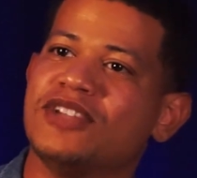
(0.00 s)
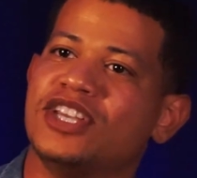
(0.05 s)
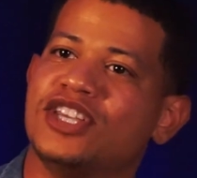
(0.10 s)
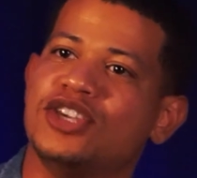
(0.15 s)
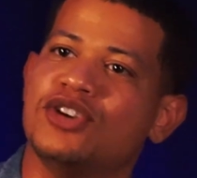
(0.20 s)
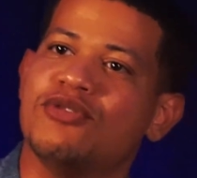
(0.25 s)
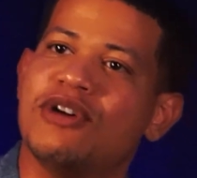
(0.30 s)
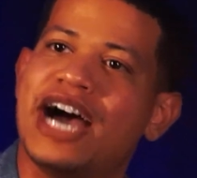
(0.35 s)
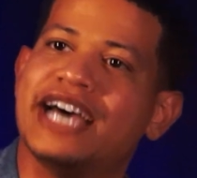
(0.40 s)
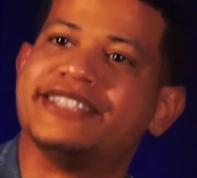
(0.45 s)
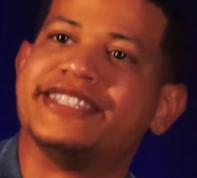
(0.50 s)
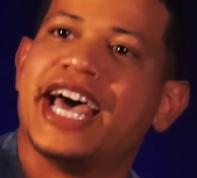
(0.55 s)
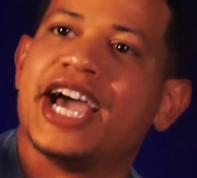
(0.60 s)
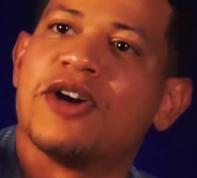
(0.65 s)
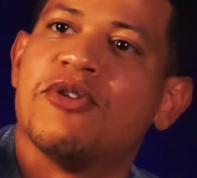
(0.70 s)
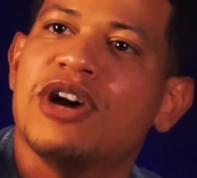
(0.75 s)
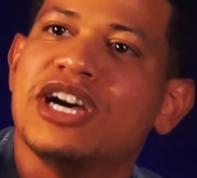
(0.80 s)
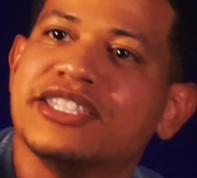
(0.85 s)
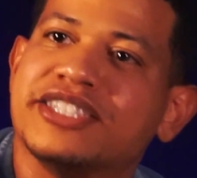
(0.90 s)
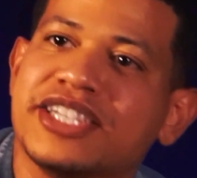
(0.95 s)
You asked that
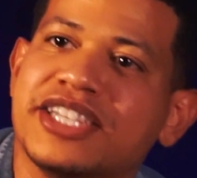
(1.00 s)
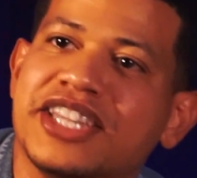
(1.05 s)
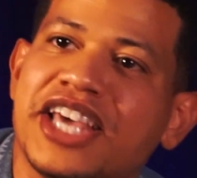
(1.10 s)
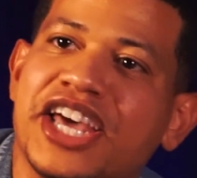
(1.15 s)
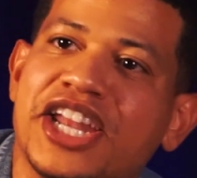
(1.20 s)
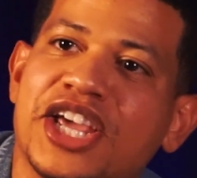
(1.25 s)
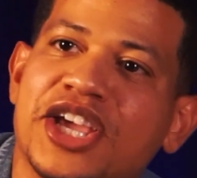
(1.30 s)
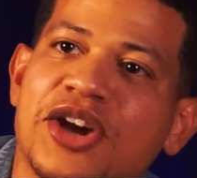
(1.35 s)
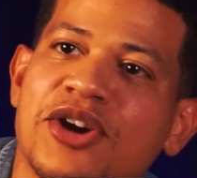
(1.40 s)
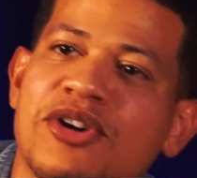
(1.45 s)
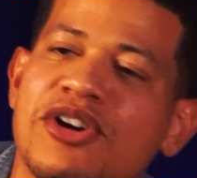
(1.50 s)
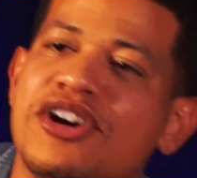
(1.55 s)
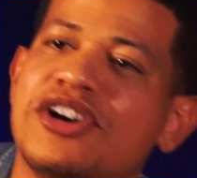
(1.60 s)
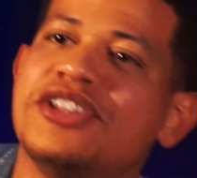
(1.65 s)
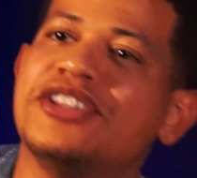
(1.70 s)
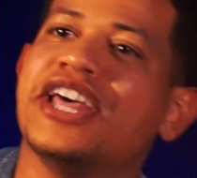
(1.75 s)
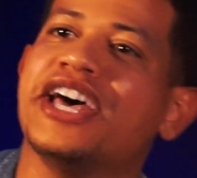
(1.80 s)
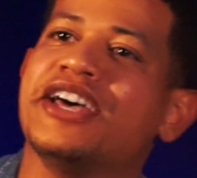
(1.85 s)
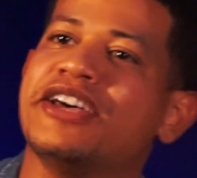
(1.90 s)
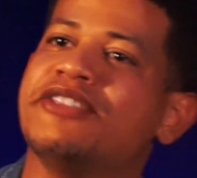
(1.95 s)
question, didn't you?
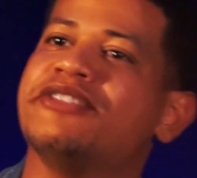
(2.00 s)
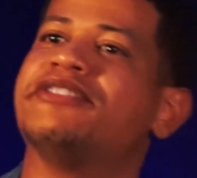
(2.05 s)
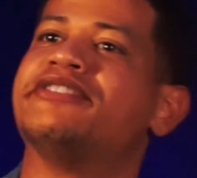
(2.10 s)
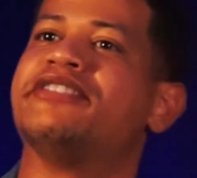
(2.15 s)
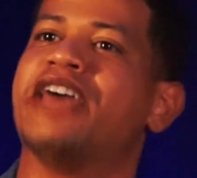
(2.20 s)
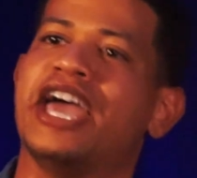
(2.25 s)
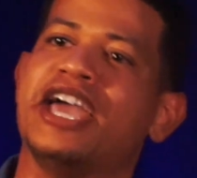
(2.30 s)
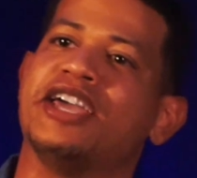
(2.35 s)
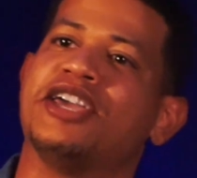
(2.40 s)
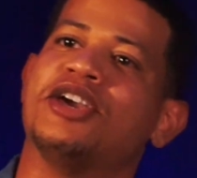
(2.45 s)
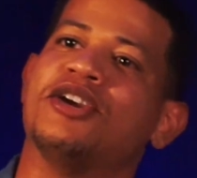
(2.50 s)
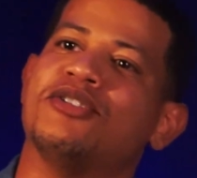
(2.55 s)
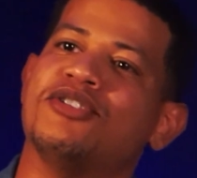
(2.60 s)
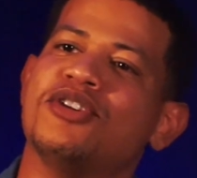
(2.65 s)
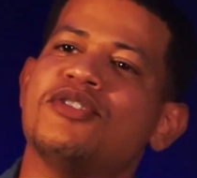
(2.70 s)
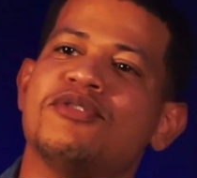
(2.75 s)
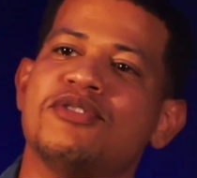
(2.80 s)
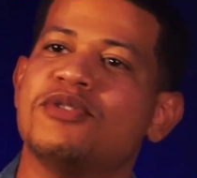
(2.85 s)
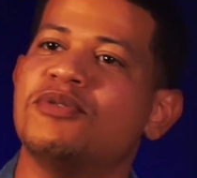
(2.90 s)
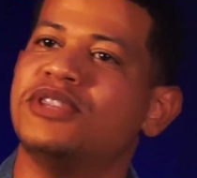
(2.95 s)
Thank you.
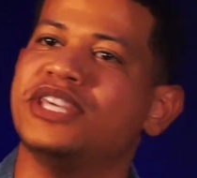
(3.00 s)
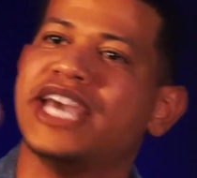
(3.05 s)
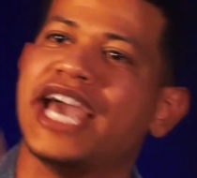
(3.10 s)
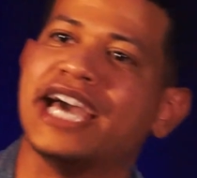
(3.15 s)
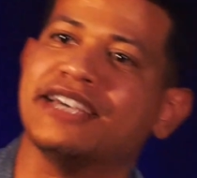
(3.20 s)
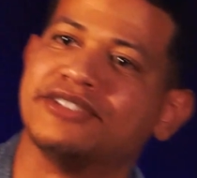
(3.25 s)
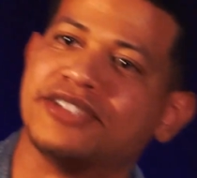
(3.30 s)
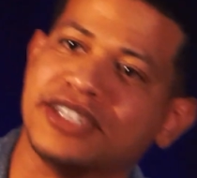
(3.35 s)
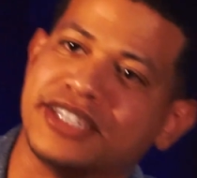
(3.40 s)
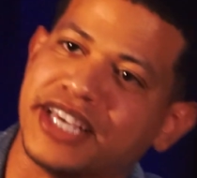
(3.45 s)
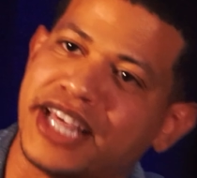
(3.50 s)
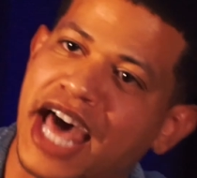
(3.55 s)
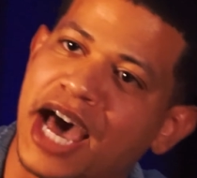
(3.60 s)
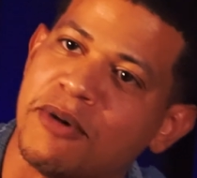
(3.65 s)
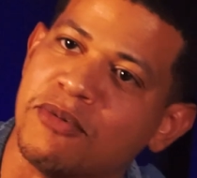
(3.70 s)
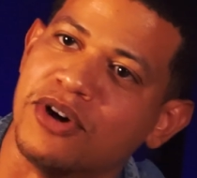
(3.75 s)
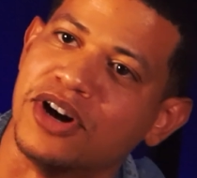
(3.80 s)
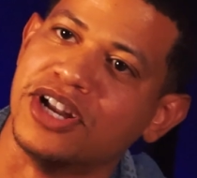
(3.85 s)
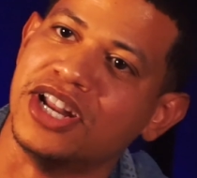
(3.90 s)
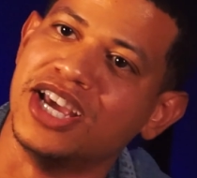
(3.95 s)
You knew the answer to
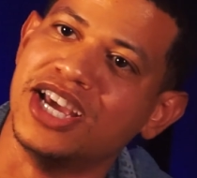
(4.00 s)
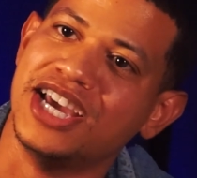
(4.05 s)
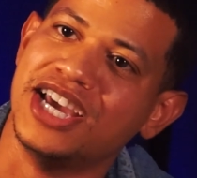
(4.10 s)
that one.